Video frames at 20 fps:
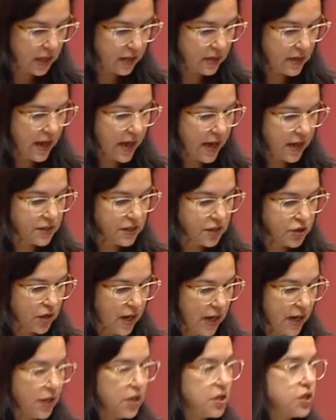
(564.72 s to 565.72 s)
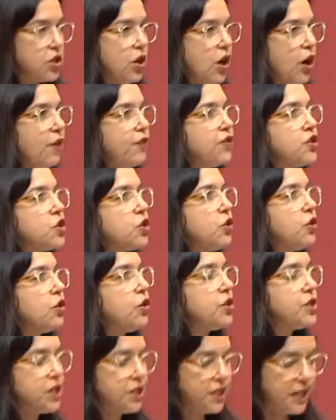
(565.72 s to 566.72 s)
that Australia's
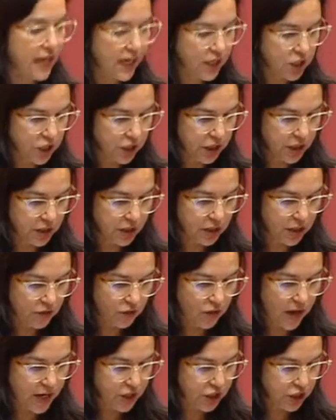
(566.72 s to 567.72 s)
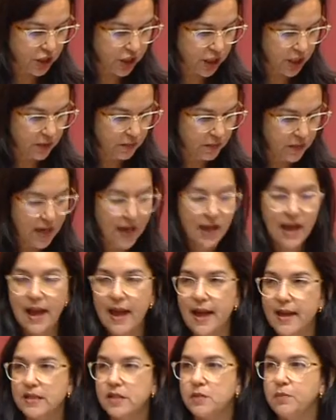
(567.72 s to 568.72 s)
offshore detention regime
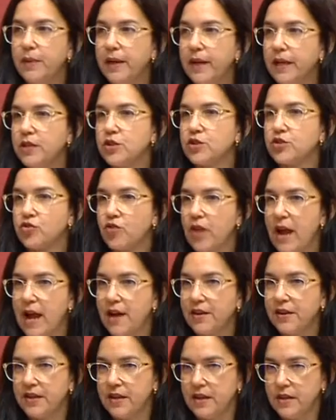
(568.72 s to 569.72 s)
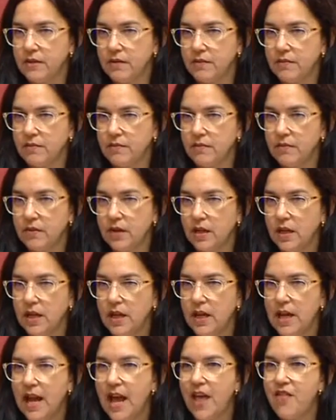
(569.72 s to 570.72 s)
has been shrouded in.
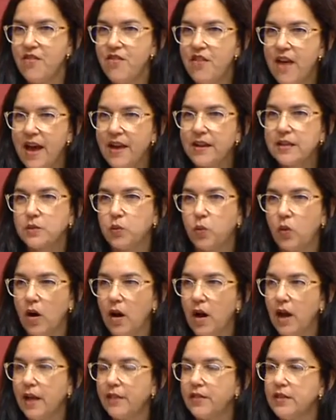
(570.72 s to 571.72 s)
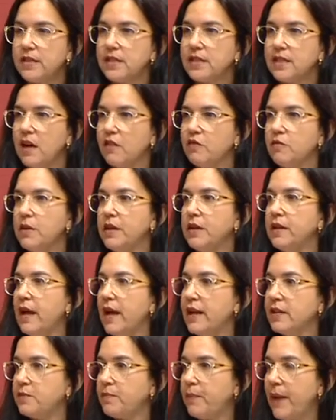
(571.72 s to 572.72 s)
And that is why this government
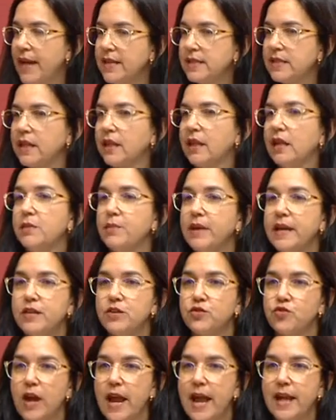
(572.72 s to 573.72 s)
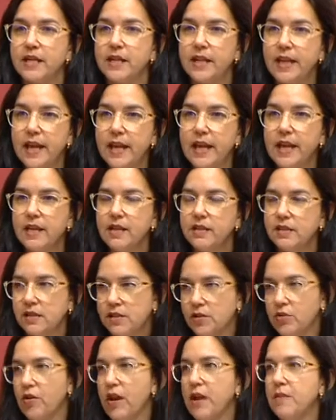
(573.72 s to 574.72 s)
has basically been dragged kicking and
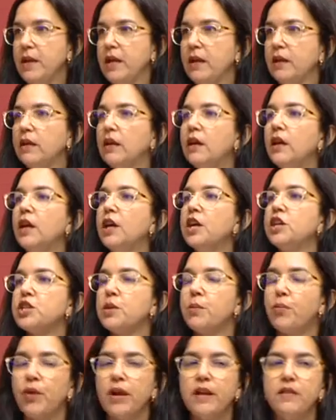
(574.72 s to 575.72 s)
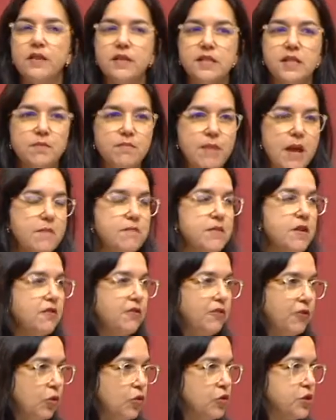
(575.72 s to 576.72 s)
screaming to bring this amendment
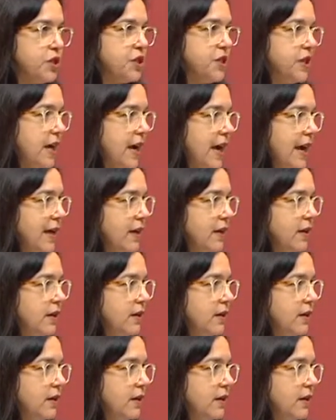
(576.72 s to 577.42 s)
forward today,